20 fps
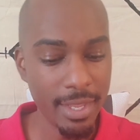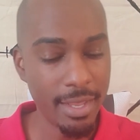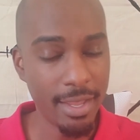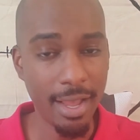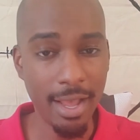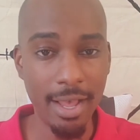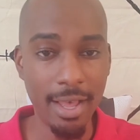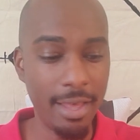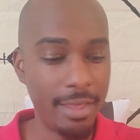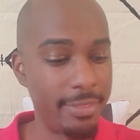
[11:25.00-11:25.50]

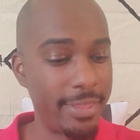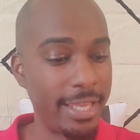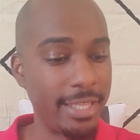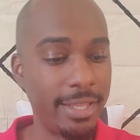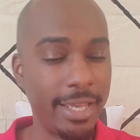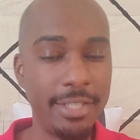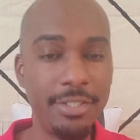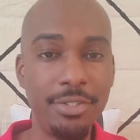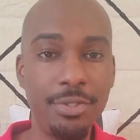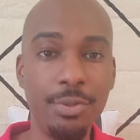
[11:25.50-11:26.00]
They
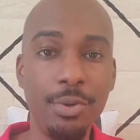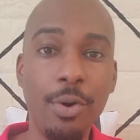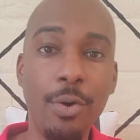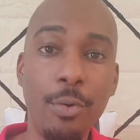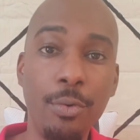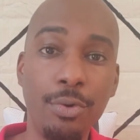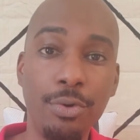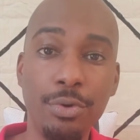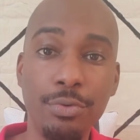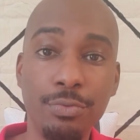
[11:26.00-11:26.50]
like to
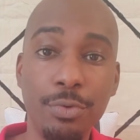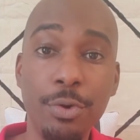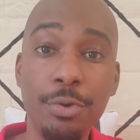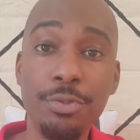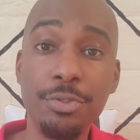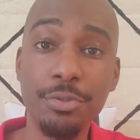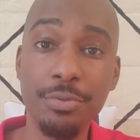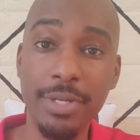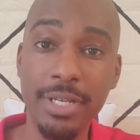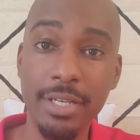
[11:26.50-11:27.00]
hold
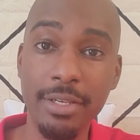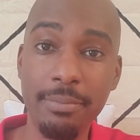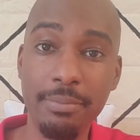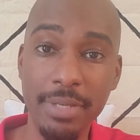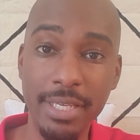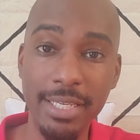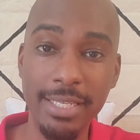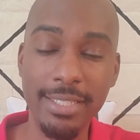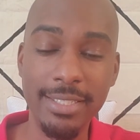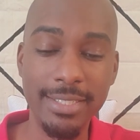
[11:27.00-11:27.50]
rosary
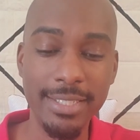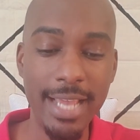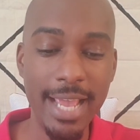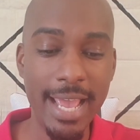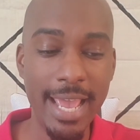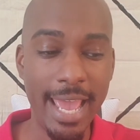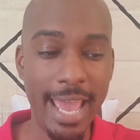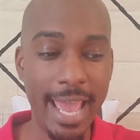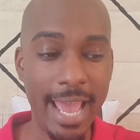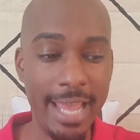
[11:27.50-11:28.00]
beads,
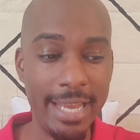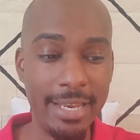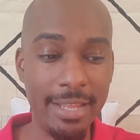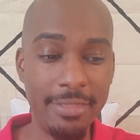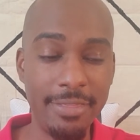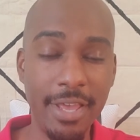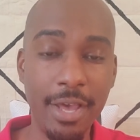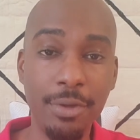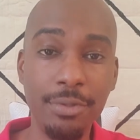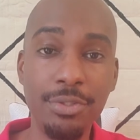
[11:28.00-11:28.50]

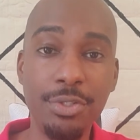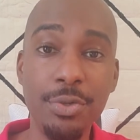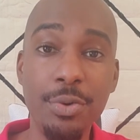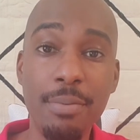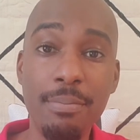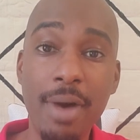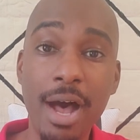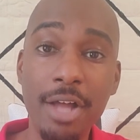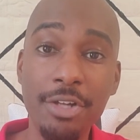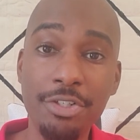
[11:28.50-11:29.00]
and they'll do
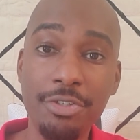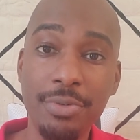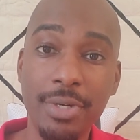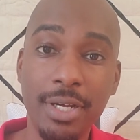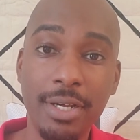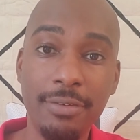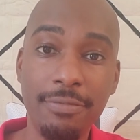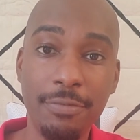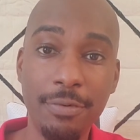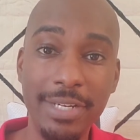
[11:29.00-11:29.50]
a
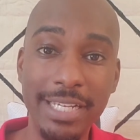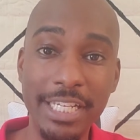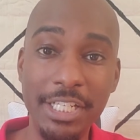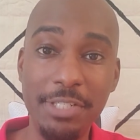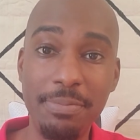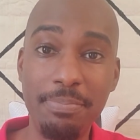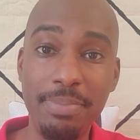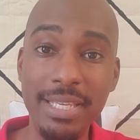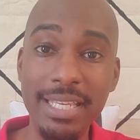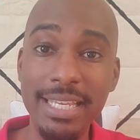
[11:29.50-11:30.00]
mantra for
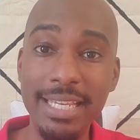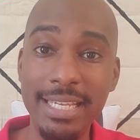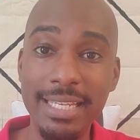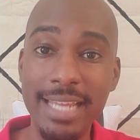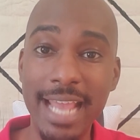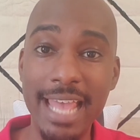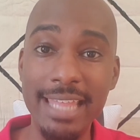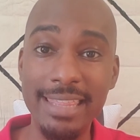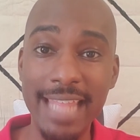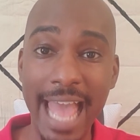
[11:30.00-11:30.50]
each
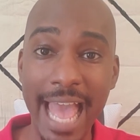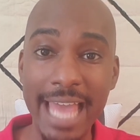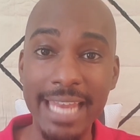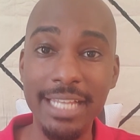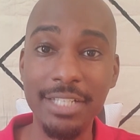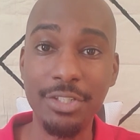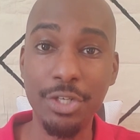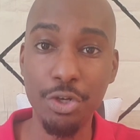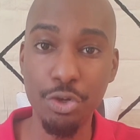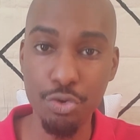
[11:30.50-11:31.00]
bead, and that
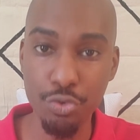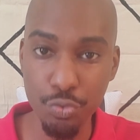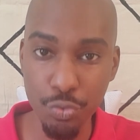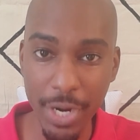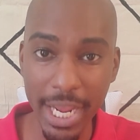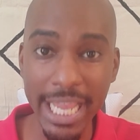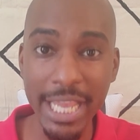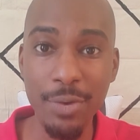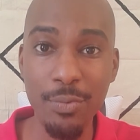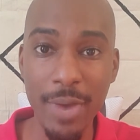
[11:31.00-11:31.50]
is a
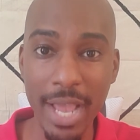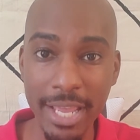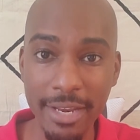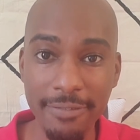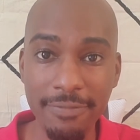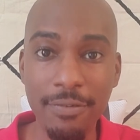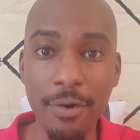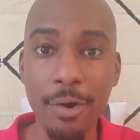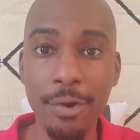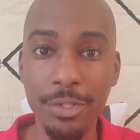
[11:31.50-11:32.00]
great way
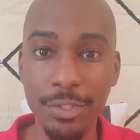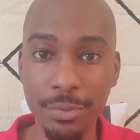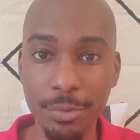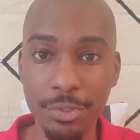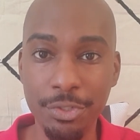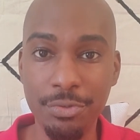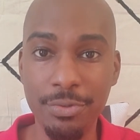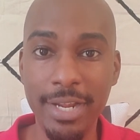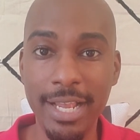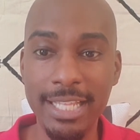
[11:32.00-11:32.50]
to fall into
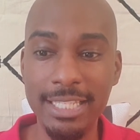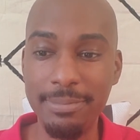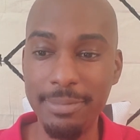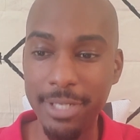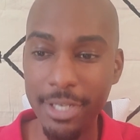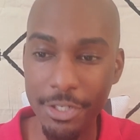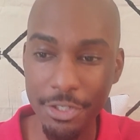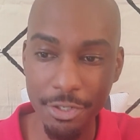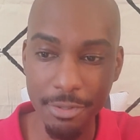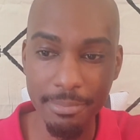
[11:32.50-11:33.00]
a trance,
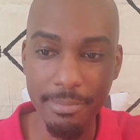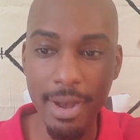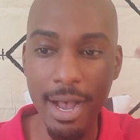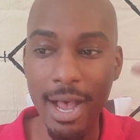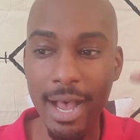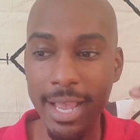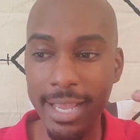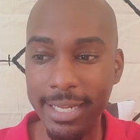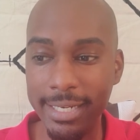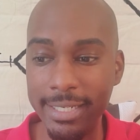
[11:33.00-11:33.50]
because your
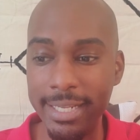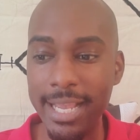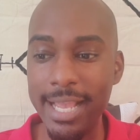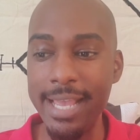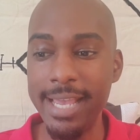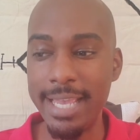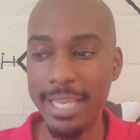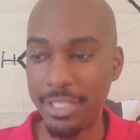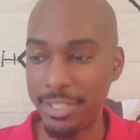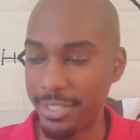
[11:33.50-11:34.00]
mind
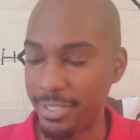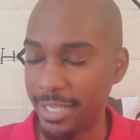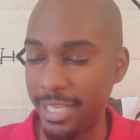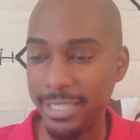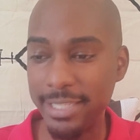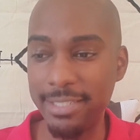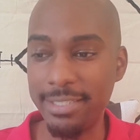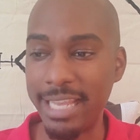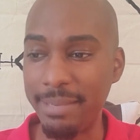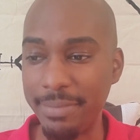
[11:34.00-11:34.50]
is just saying
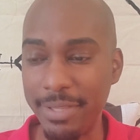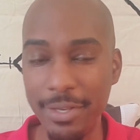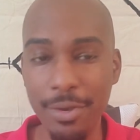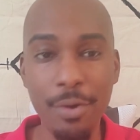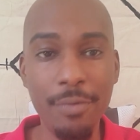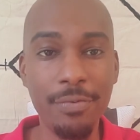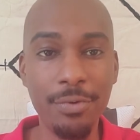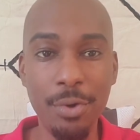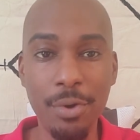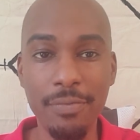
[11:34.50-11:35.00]
the same thing
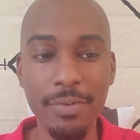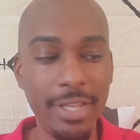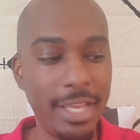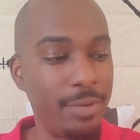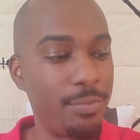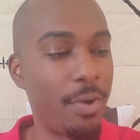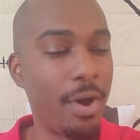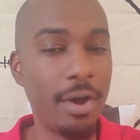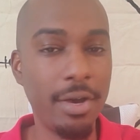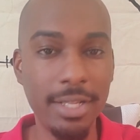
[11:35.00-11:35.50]
over and over
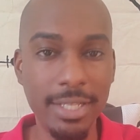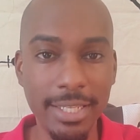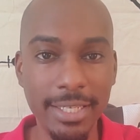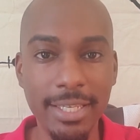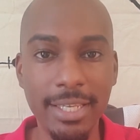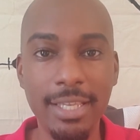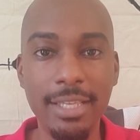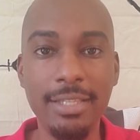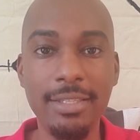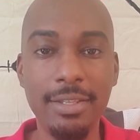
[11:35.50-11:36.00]
again while
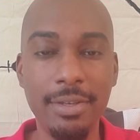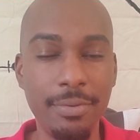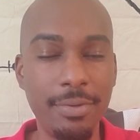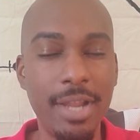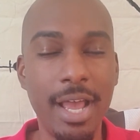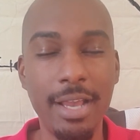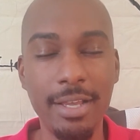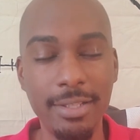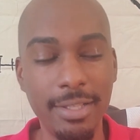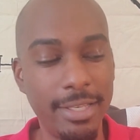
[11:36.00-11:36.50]
clicking, or
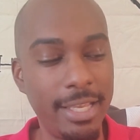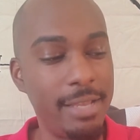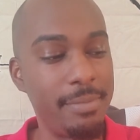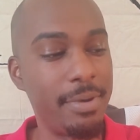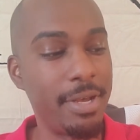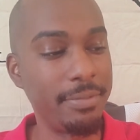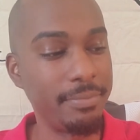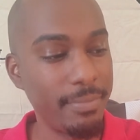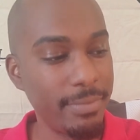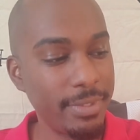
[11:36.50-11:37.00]
not clicking,
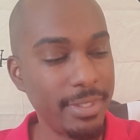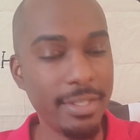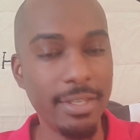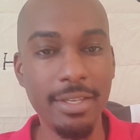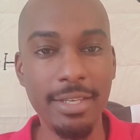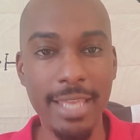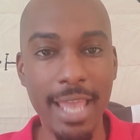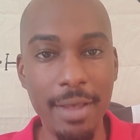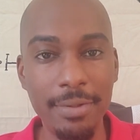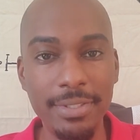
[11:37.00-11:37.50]
but
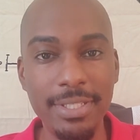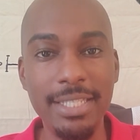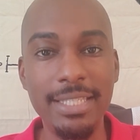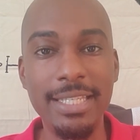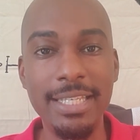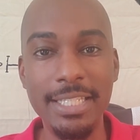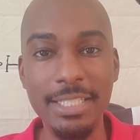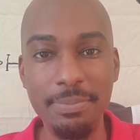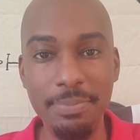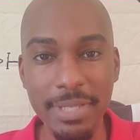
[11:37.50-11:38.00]
counting
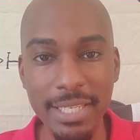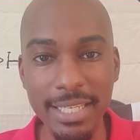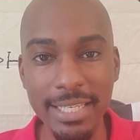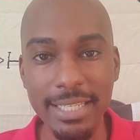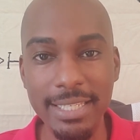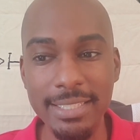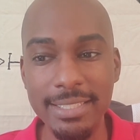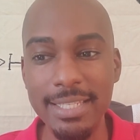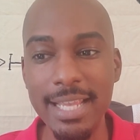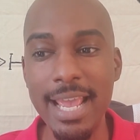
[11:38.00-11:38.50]
these
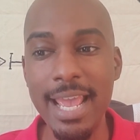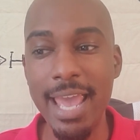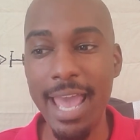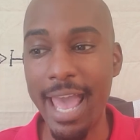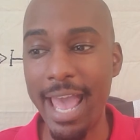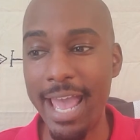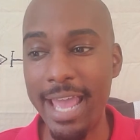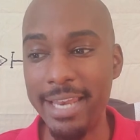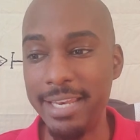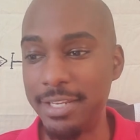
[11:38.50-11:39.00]
beads,
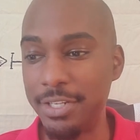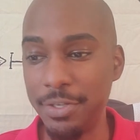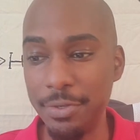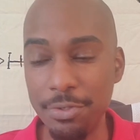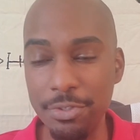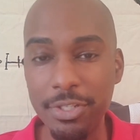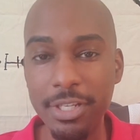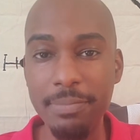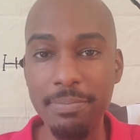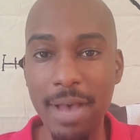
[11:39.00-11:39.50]
and
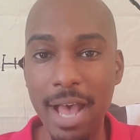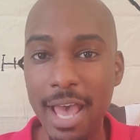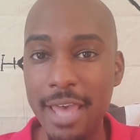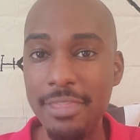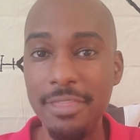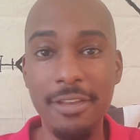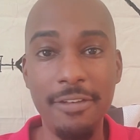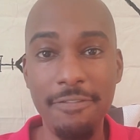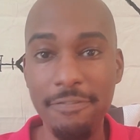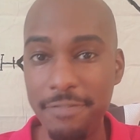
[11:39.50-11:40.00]
usually by
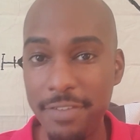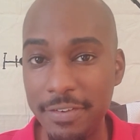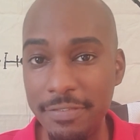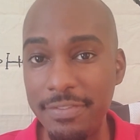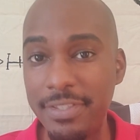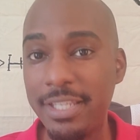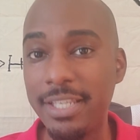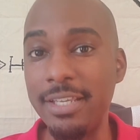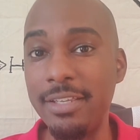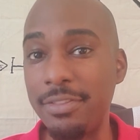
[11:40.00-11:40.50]
the
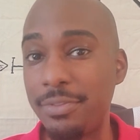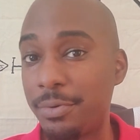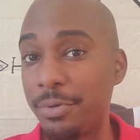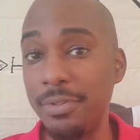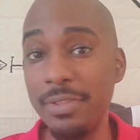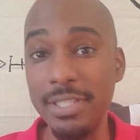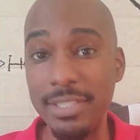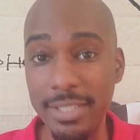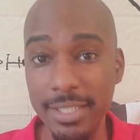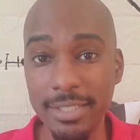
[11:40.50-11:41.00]
50th or
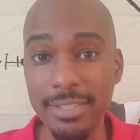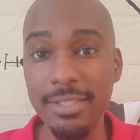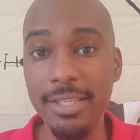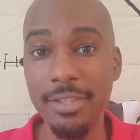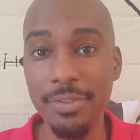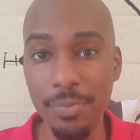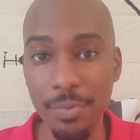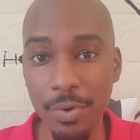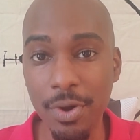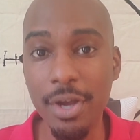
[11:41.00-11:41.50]
the
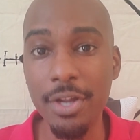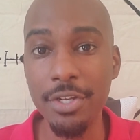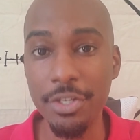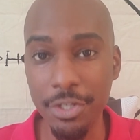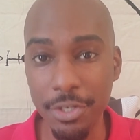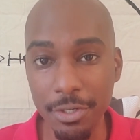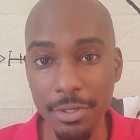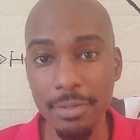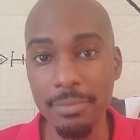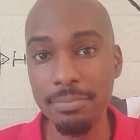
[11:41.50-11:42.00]
60th one,
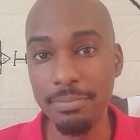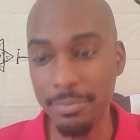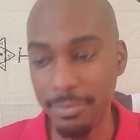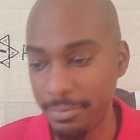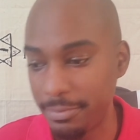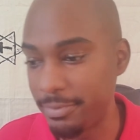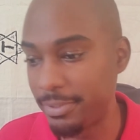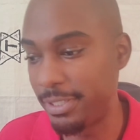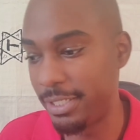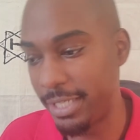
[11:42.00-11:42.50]
you're
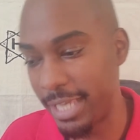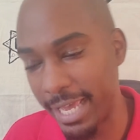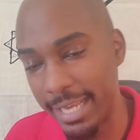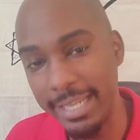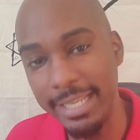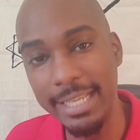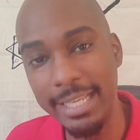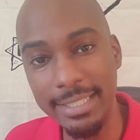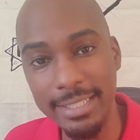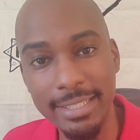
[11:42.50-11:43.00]

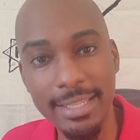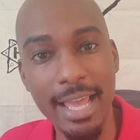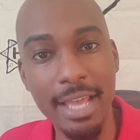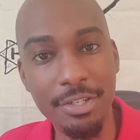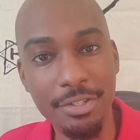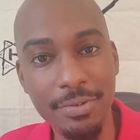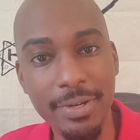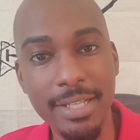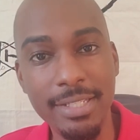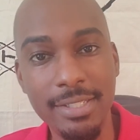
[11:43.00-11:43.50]
getting into
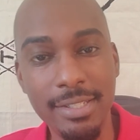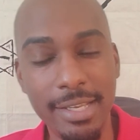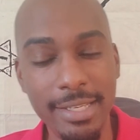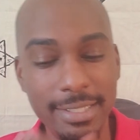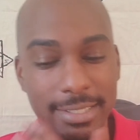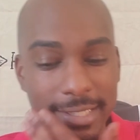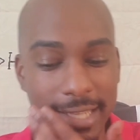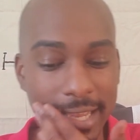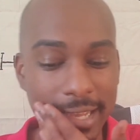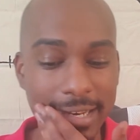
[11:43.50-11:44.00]
that trance-like
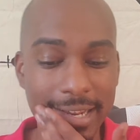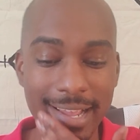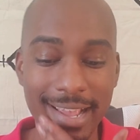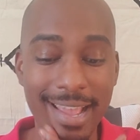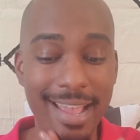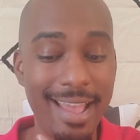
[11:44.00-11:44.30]
state.